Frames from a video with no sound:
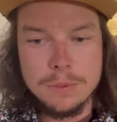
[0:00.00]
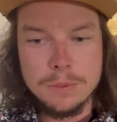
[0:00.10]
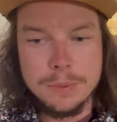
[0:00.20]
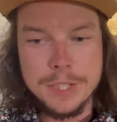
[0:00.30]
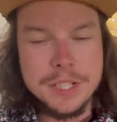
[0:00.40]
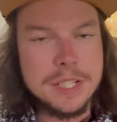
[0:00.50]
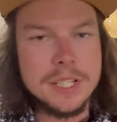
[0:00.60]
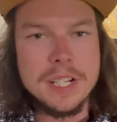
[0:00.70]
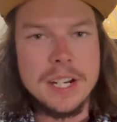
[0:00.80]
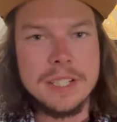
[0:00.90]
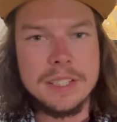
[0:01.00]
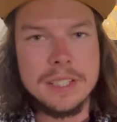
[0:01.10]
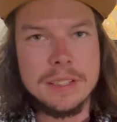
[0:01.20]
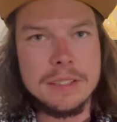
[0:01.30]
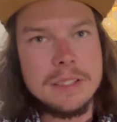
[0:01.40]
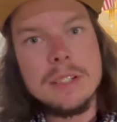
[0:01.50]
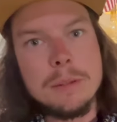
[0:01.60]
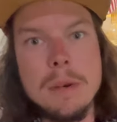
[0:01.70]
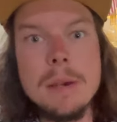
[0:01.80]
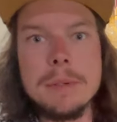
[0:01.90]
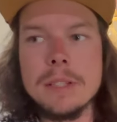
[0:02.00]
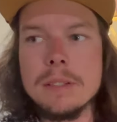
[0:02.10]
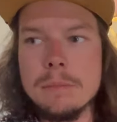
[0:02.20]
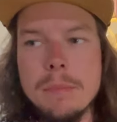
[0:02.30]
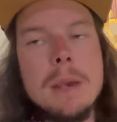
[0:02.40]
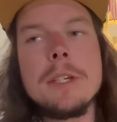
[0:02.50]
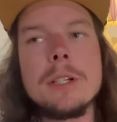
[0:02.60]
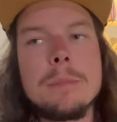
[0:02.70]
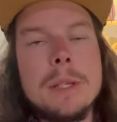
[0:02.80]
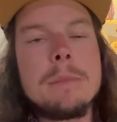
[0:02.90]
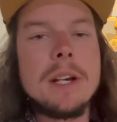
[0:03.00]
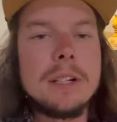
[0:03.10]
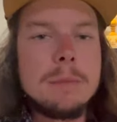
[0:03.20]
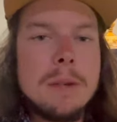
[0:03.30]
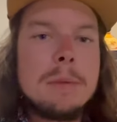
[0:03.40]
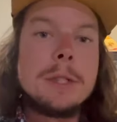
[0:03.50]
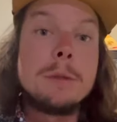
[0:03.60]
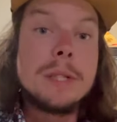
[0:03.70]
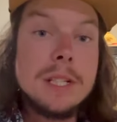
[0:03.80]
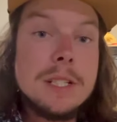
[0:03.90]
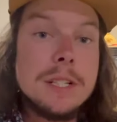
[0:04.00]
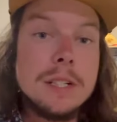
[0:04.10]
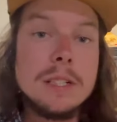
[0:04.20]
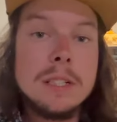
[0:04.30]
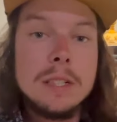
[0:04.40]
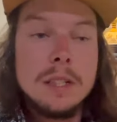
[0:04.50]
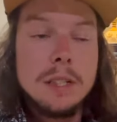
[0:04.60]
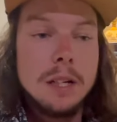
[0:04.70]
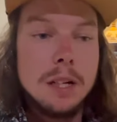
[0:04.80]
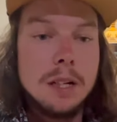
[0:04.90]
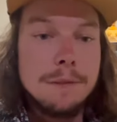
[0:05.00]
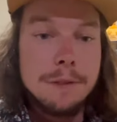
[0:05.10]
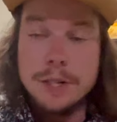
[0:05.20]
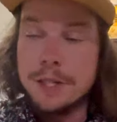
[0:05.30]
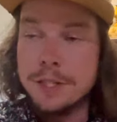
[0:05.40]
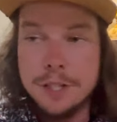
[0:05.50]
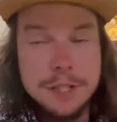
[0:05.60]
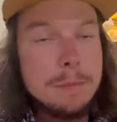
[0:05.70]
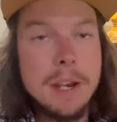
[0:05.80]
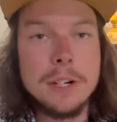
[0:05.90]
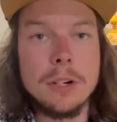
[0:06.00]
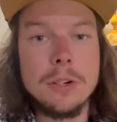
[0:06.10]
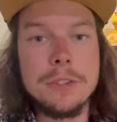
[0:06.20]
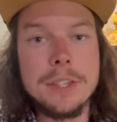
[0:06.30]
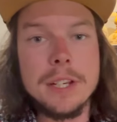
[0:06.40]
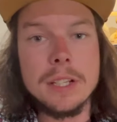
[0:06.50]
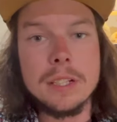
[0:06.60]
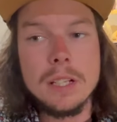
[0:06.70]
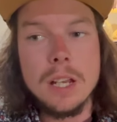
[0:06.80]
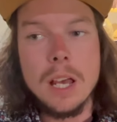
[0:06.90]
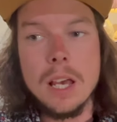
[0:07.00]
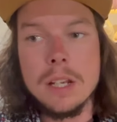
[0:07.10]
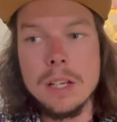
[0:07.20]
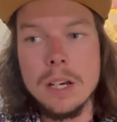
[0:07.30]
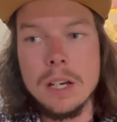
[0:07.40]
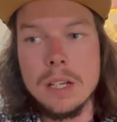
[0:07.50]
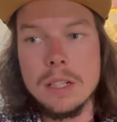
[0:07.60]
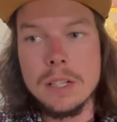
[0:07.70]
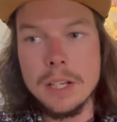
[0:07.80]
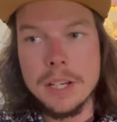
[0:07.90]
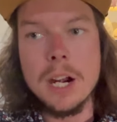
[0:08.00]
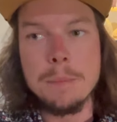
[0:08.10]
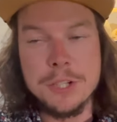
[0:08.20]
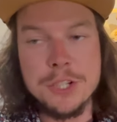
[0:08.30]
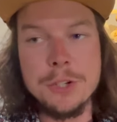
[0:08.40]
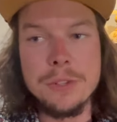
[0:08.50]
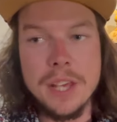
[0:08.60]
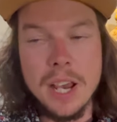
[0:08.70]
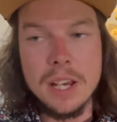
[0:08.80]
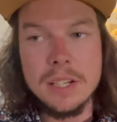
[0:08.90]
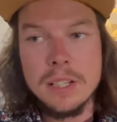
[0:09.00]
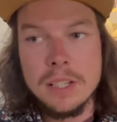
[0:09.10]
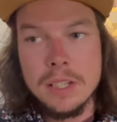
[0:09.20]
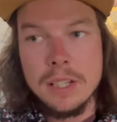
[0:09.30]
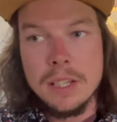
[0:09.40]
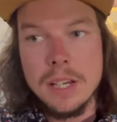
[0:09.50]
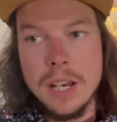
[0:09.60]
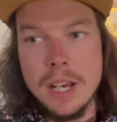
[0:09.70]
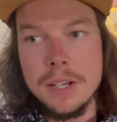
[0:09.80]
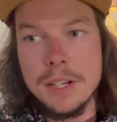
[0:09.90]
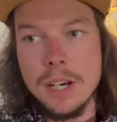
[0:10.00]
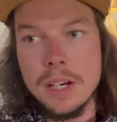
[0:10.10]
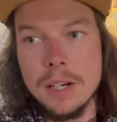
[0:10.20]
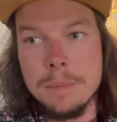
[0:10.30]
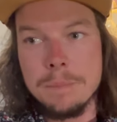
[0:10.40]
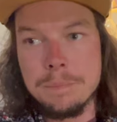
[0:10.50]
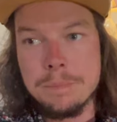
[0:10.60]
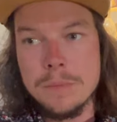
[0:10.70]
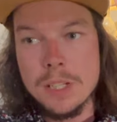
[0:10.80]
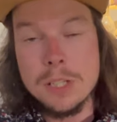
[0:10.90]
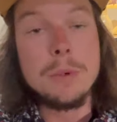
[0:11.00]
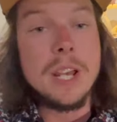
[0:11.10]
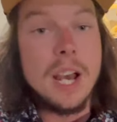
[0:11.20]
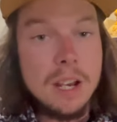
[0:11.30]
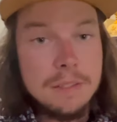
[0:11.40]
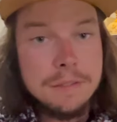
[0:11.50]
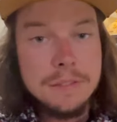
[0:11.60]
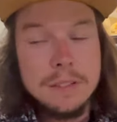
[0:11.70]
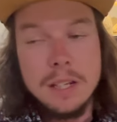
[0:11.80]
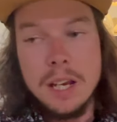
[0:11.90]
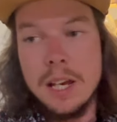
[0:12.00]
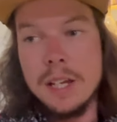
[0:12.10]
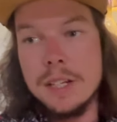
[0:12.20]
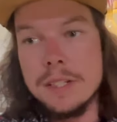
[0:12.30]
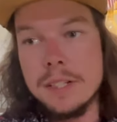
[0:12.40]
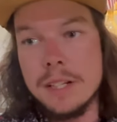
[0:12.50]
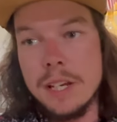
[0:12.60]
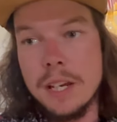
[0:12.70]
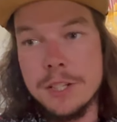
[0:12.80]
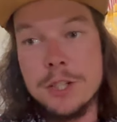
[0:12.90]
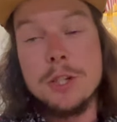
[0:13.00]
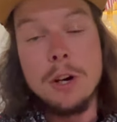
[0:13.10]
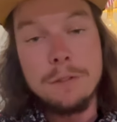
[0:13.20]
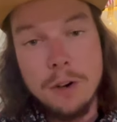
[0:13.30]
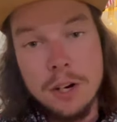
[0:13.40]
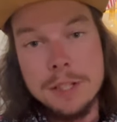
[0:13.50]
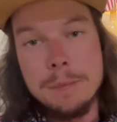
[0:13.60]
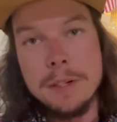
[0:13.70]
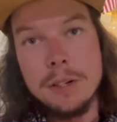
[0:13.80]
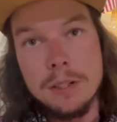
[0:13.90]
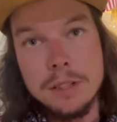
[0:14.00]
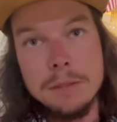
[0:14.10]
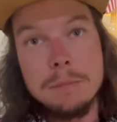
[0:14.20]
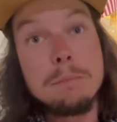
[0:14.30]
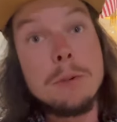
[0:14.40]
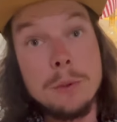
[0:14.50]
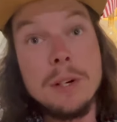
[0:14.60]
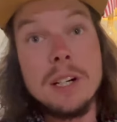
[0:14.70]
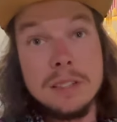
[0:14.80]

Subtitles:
We just decided that maybe it'll be better, maybe it'll be easier for us just to make our own thing and kind of pursue that, and so we have. And so far it's been going pretty well.